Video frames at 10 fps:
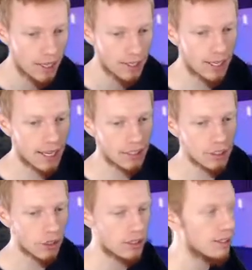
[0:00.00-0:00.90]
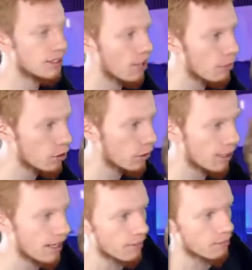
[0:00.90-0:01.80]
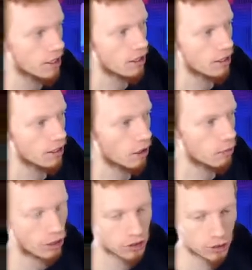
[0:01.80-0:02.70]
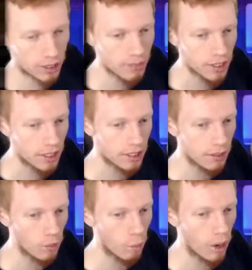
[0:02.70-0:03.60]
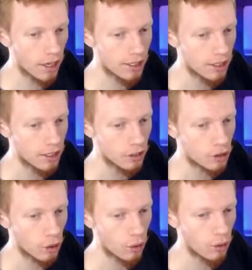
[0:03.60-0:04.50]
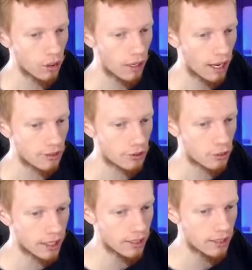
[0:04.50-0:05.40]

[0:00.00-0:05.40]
Yet again, so this time we're doing it again. I'll put it on screen. Again, one, two, and three.